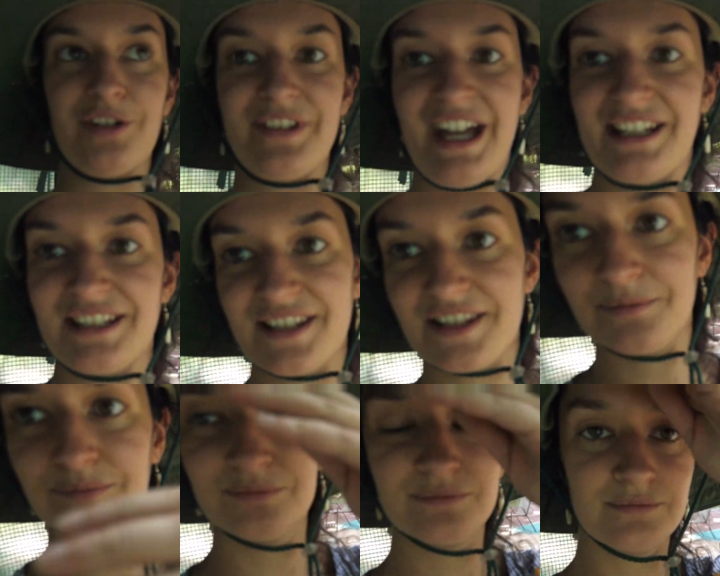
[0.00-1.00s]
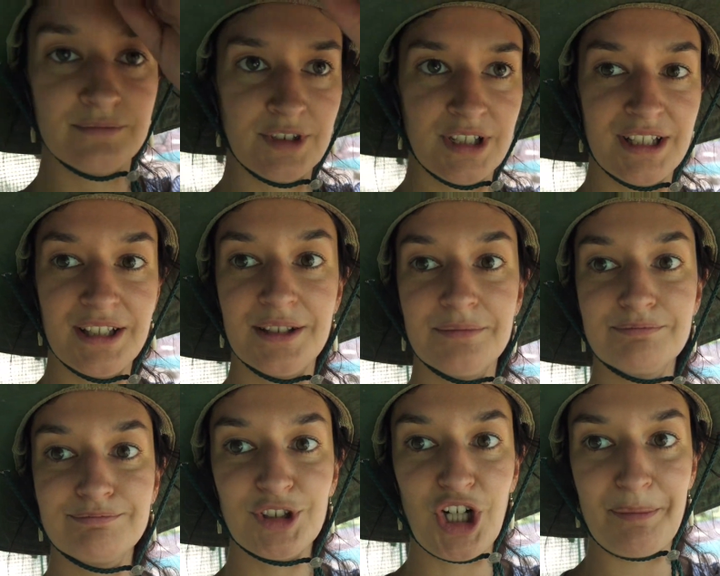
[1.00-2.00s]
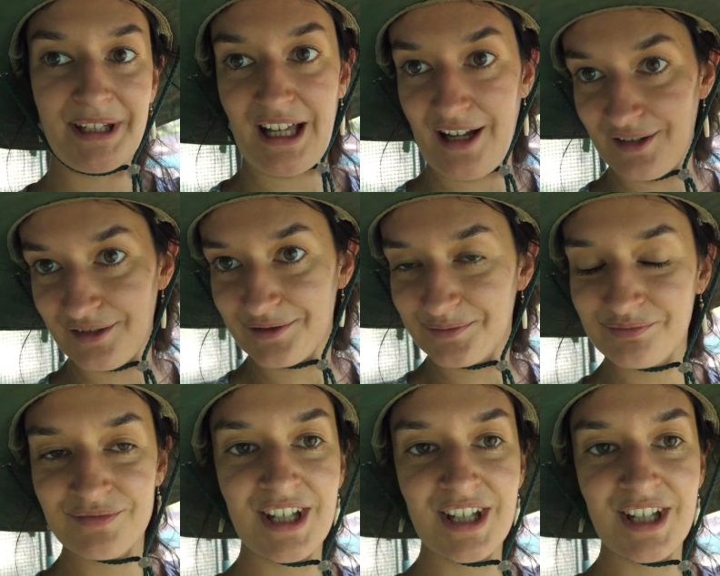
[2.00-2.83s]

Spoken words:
of that is coming out.